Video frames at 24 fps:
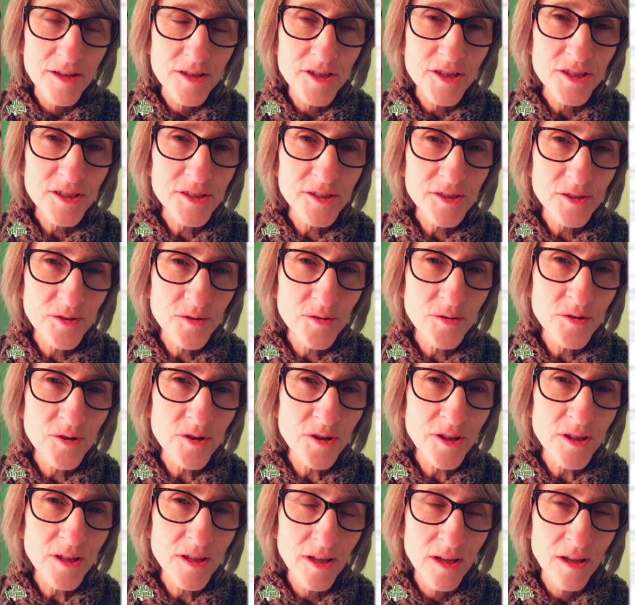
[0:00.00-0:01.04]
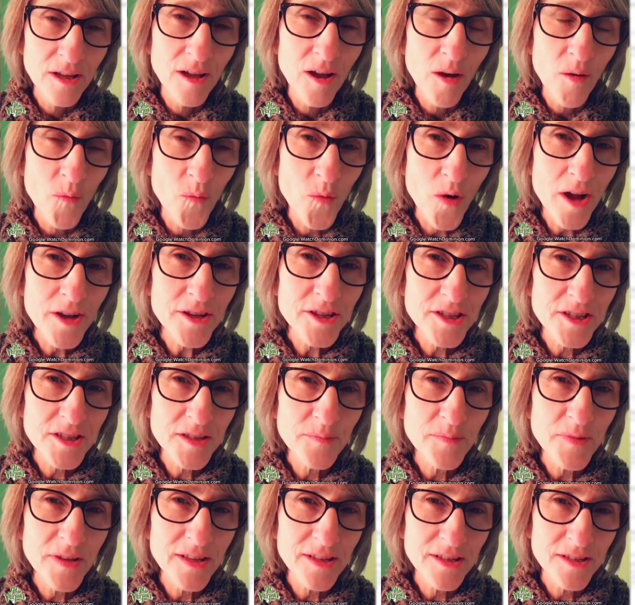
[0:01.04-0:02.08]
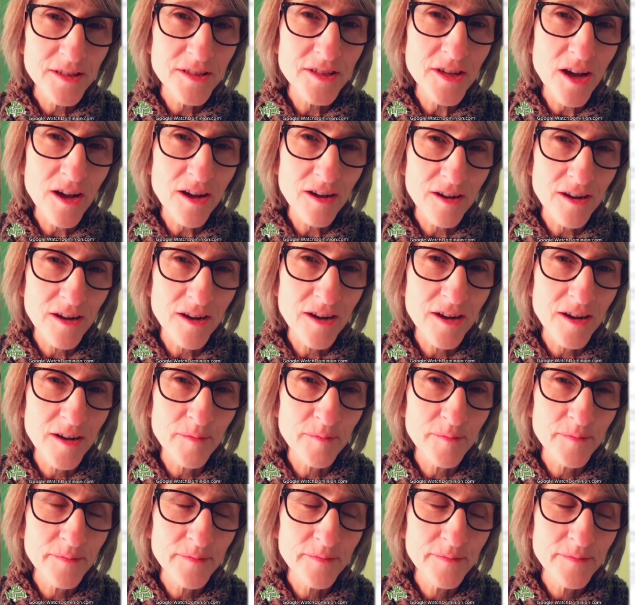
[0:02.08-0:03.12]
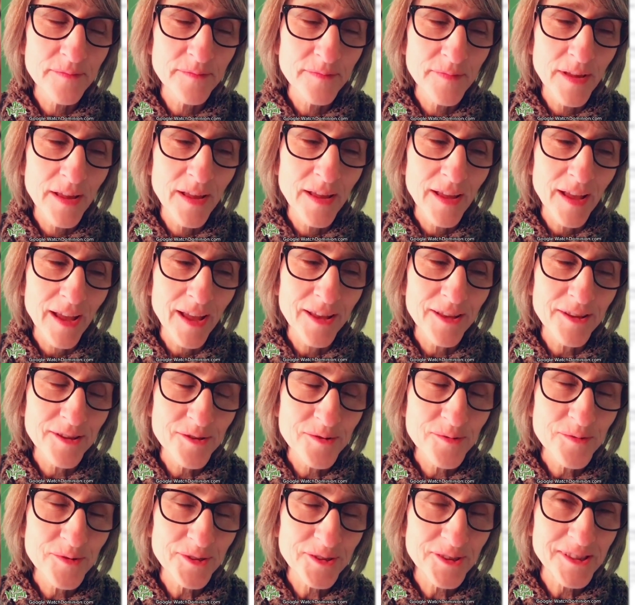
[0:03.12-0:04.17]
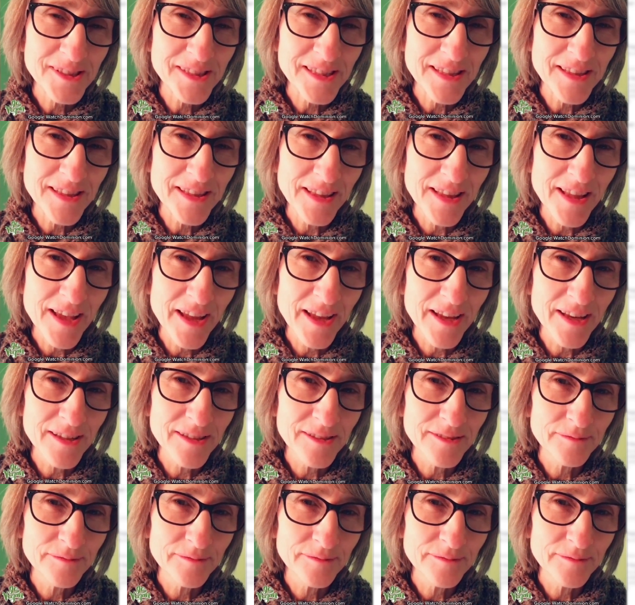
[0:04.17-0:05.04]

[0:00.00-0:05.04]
Just Google watchdominion.com and you will see the light.